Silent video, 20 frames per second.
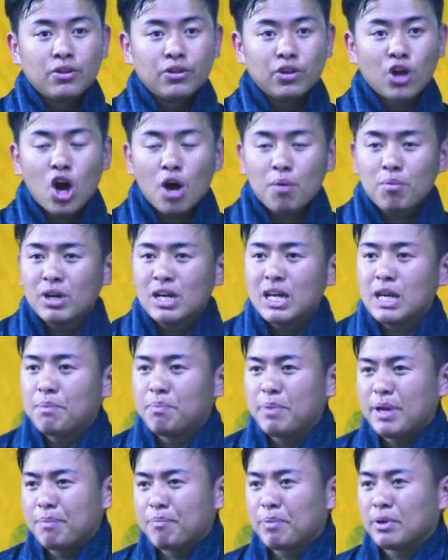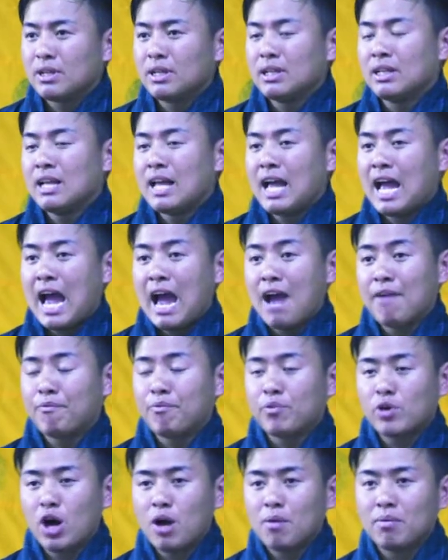Normally, people have
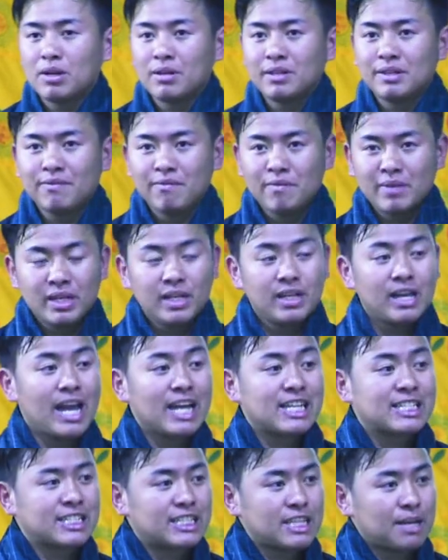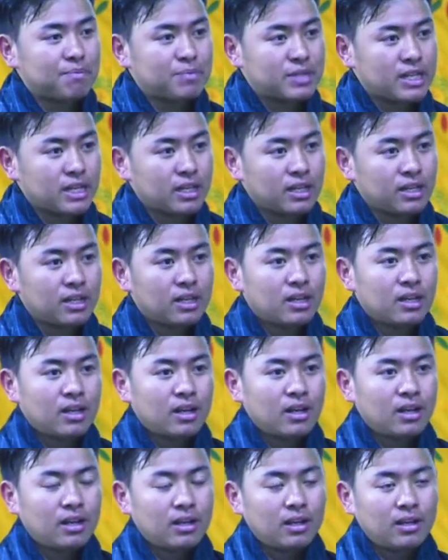problem in accepting
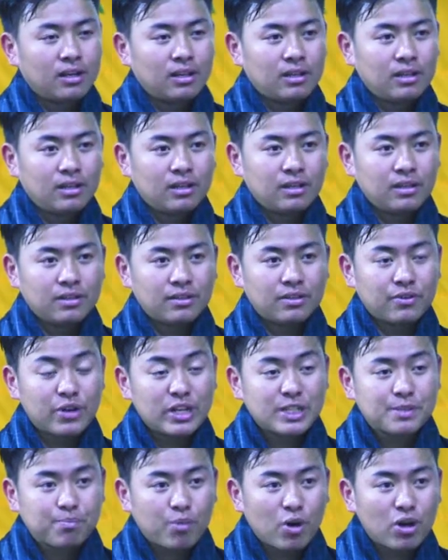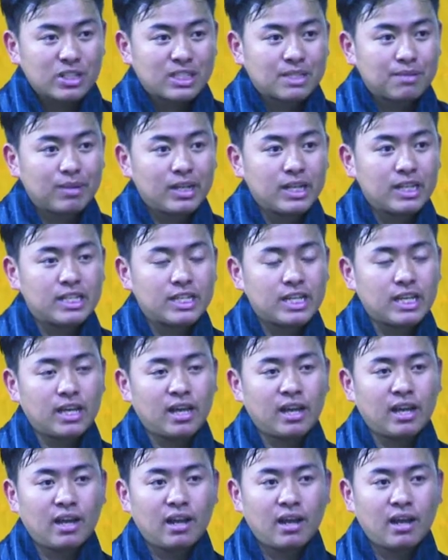the responsibility